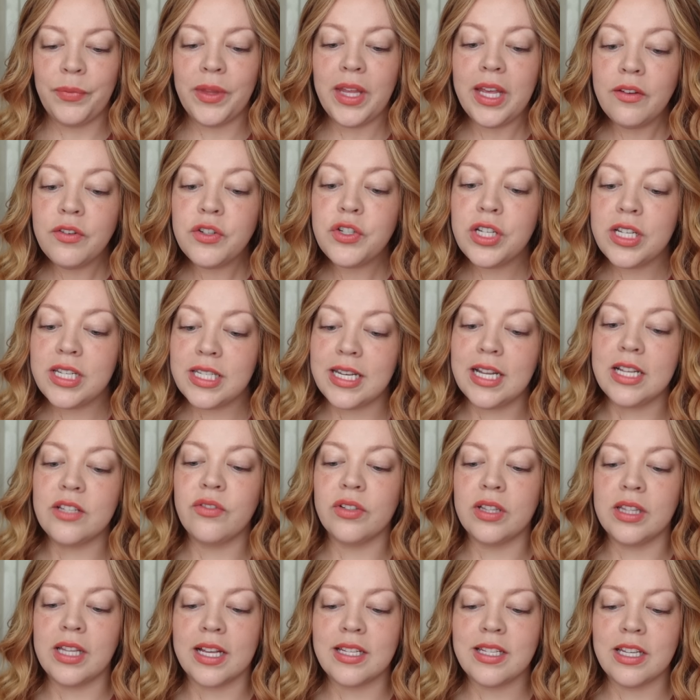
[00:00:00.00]
If she stays
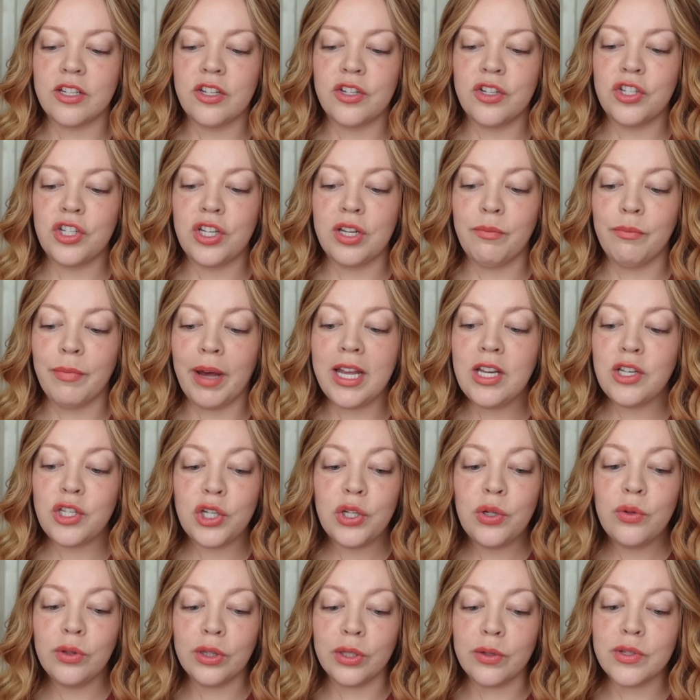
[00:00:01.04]
for the last session, she might
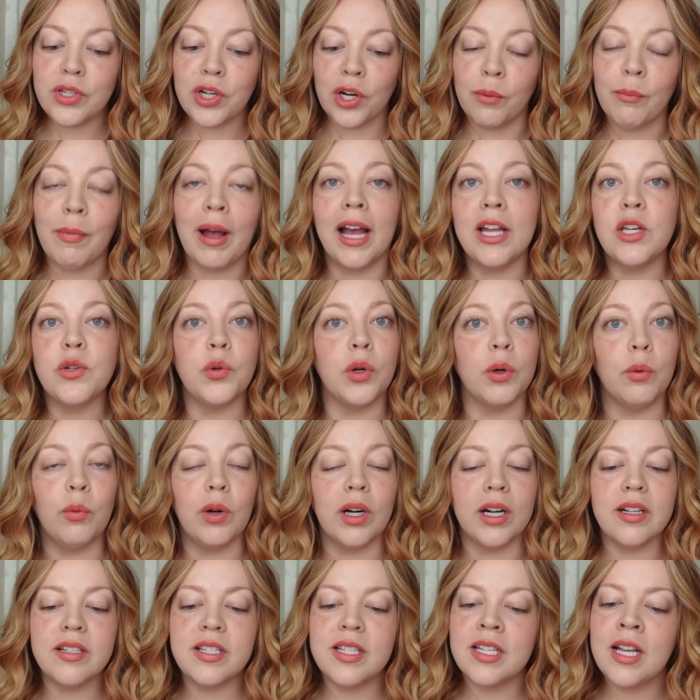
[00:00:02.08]
too lose her mind or
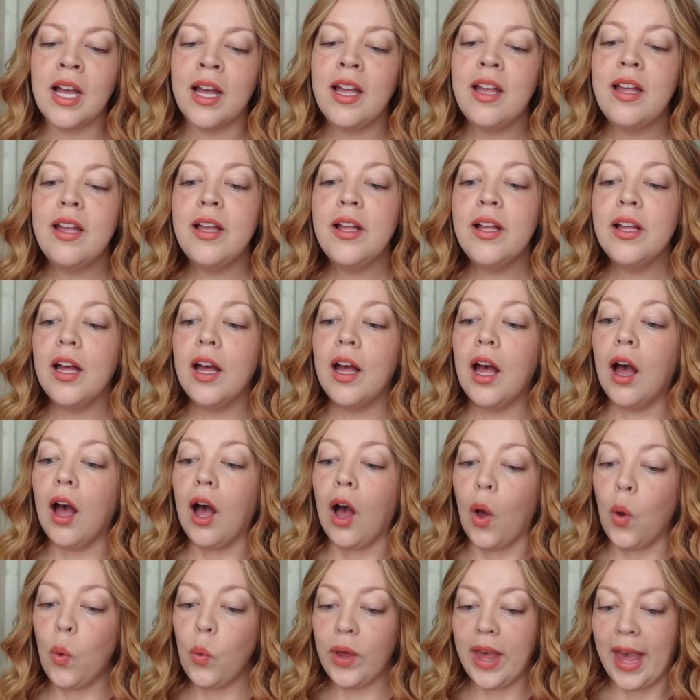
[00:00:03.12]
worse.
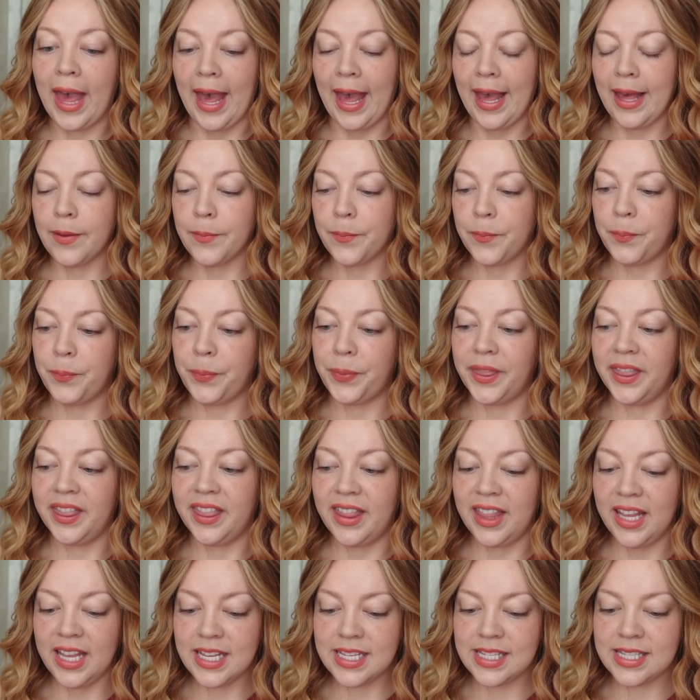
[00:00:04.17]
Okay,
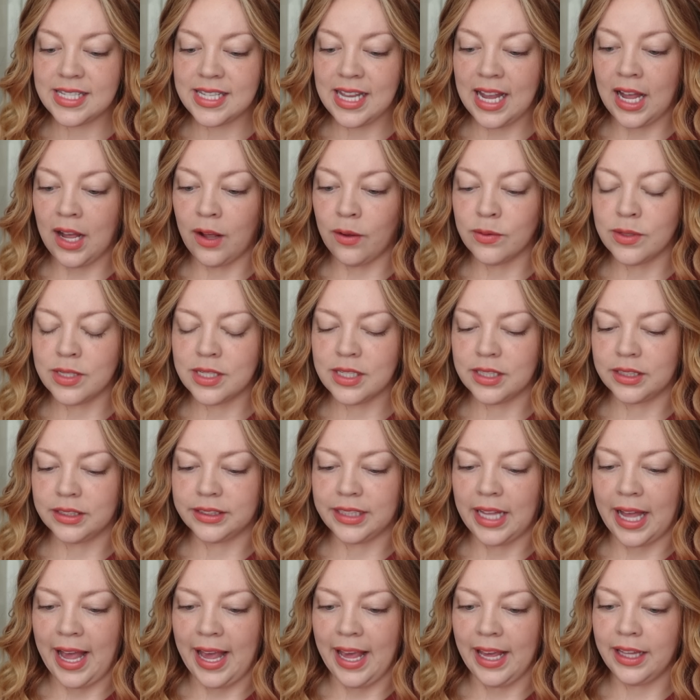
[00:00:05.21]
this sounds
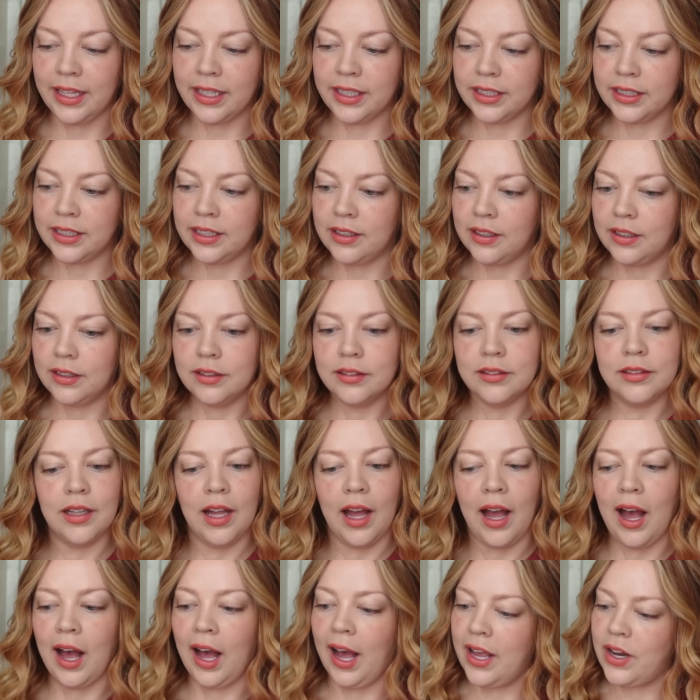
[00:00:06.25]
like,
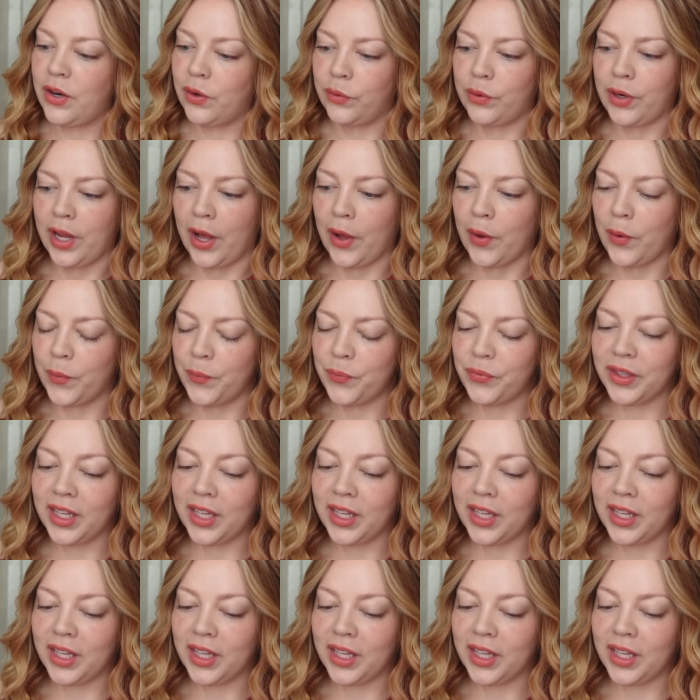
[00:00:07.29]
I don't know,